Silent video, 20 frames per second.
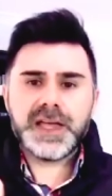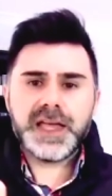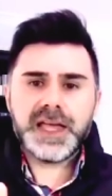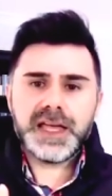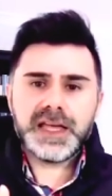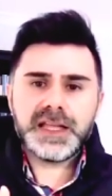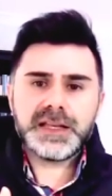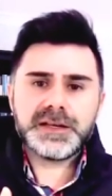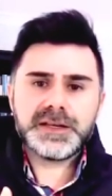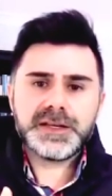
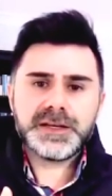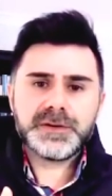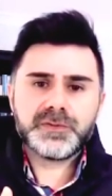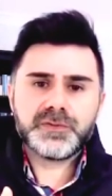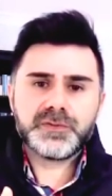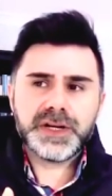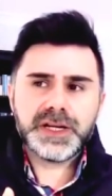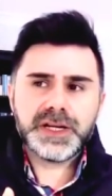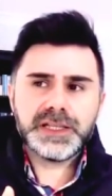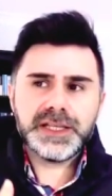and
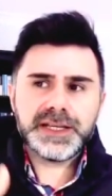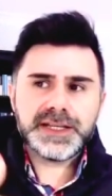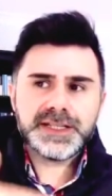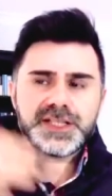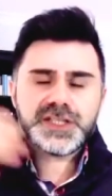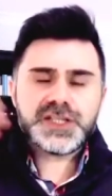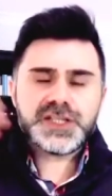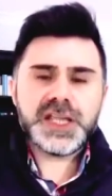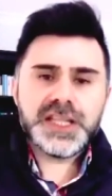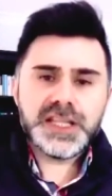really
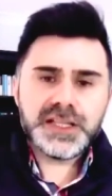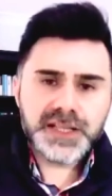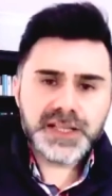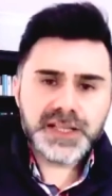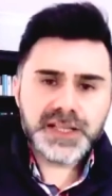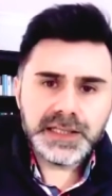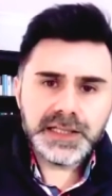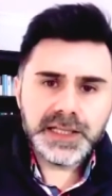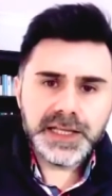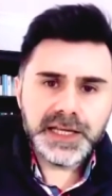extending
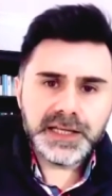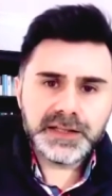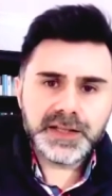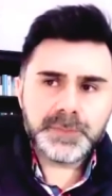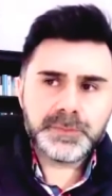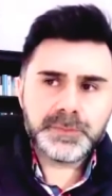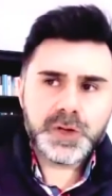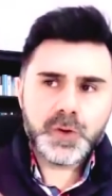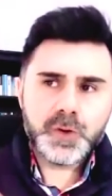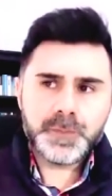that link, the
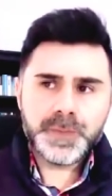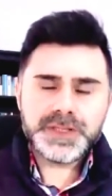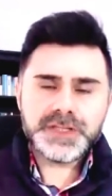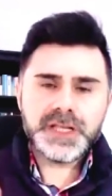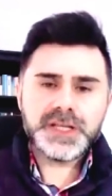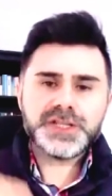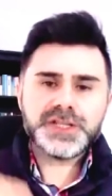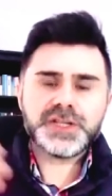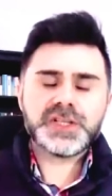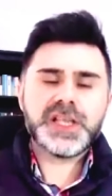pure
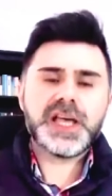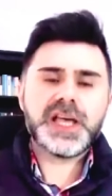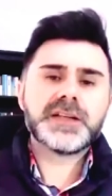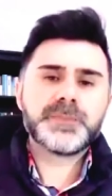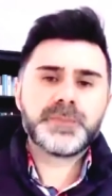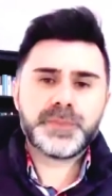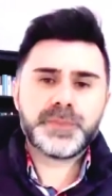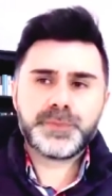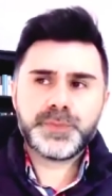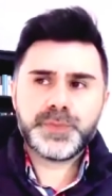
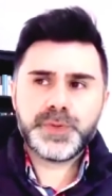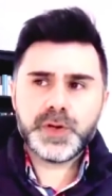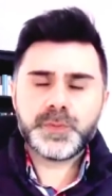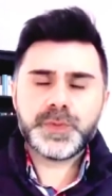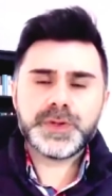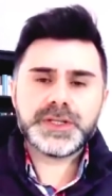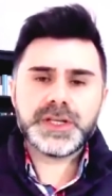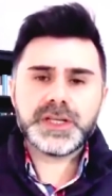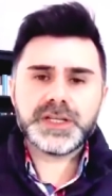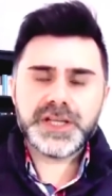
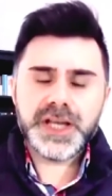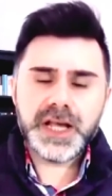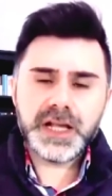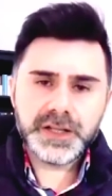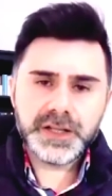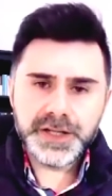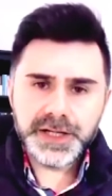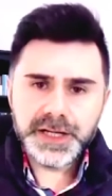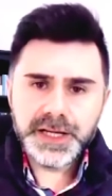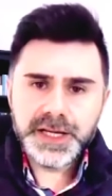
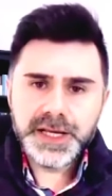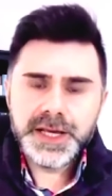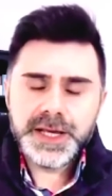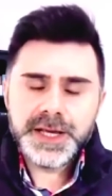potentiality